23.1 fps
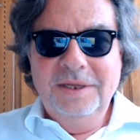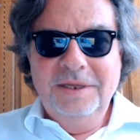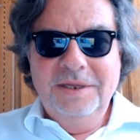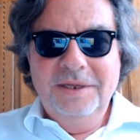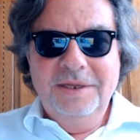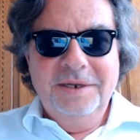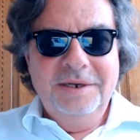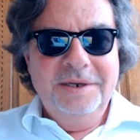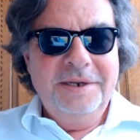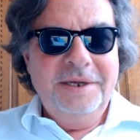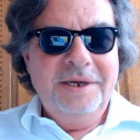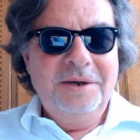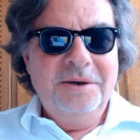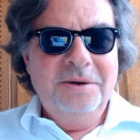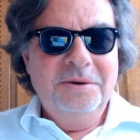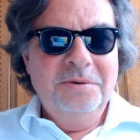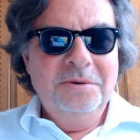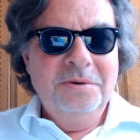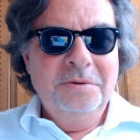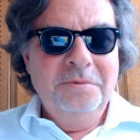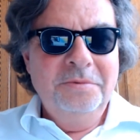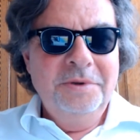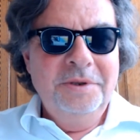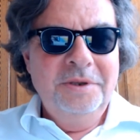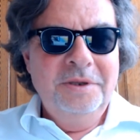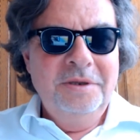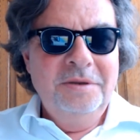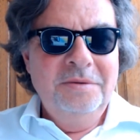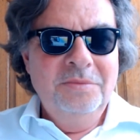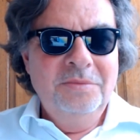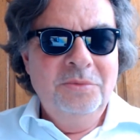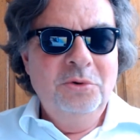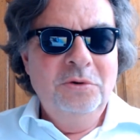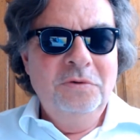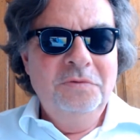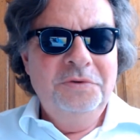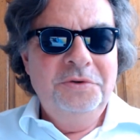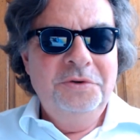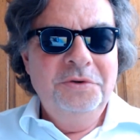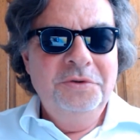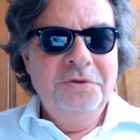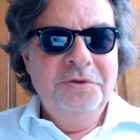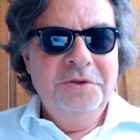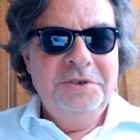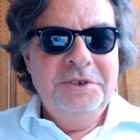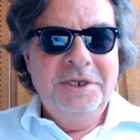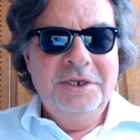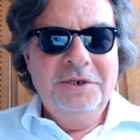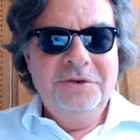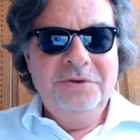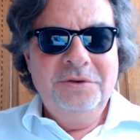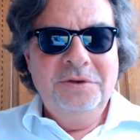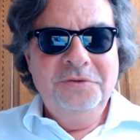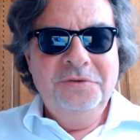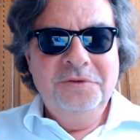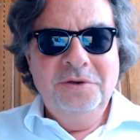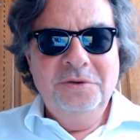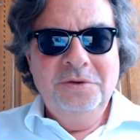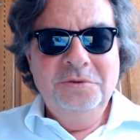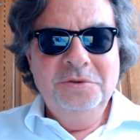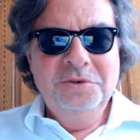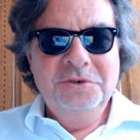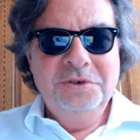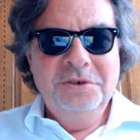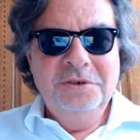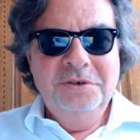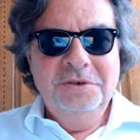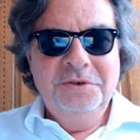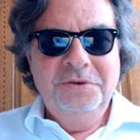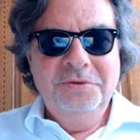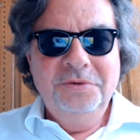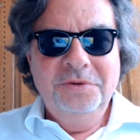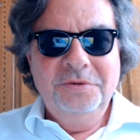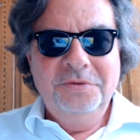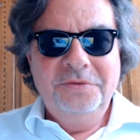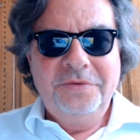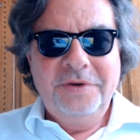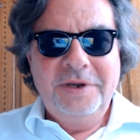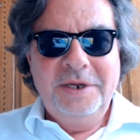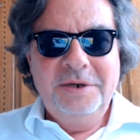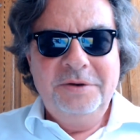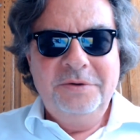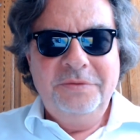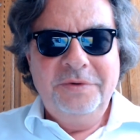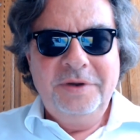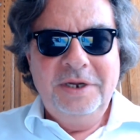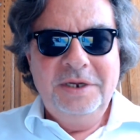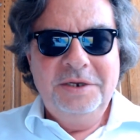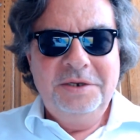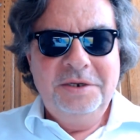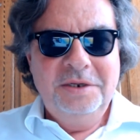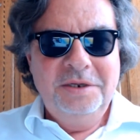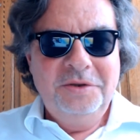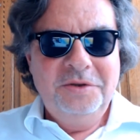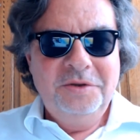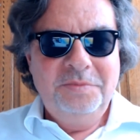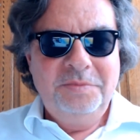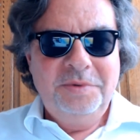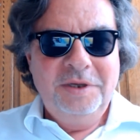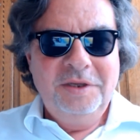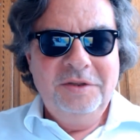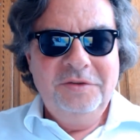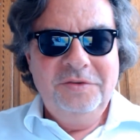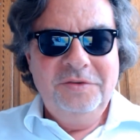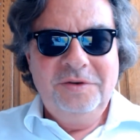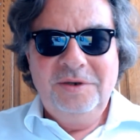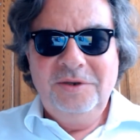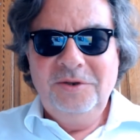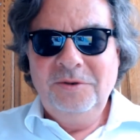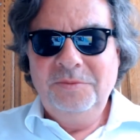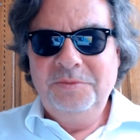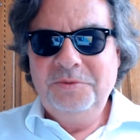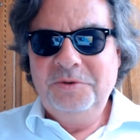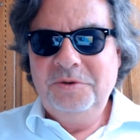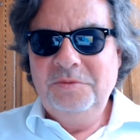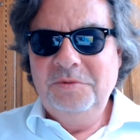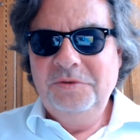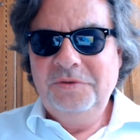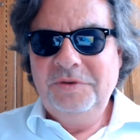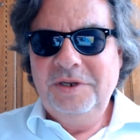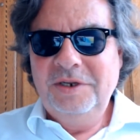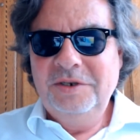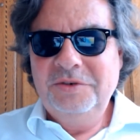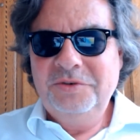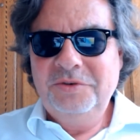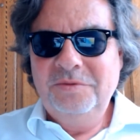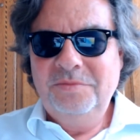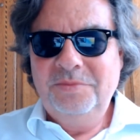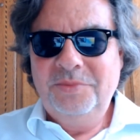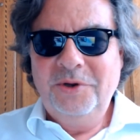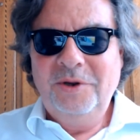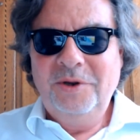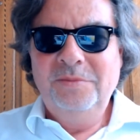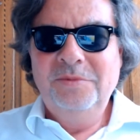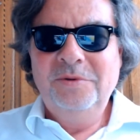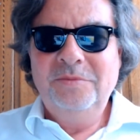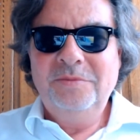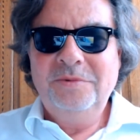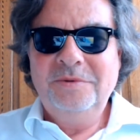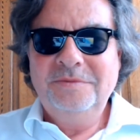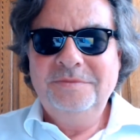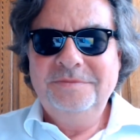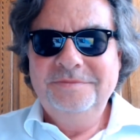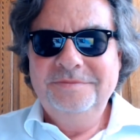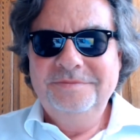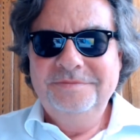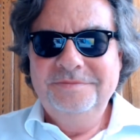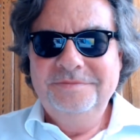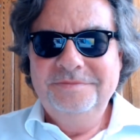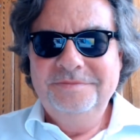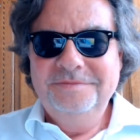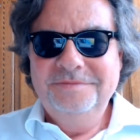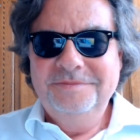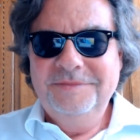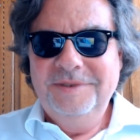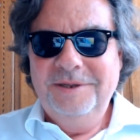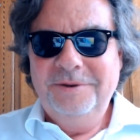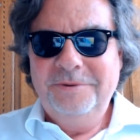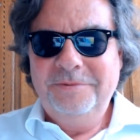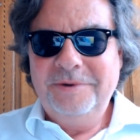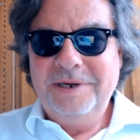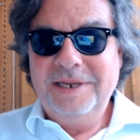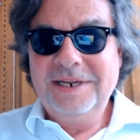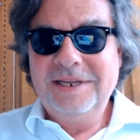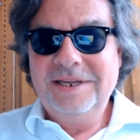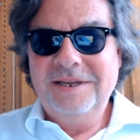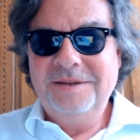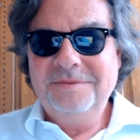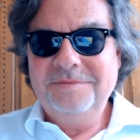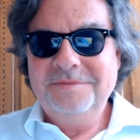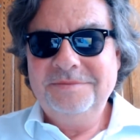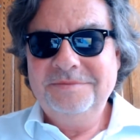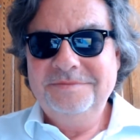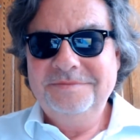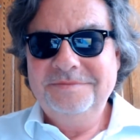Now we move to the general solution to the firefighting capacity optimization problem. Welcome!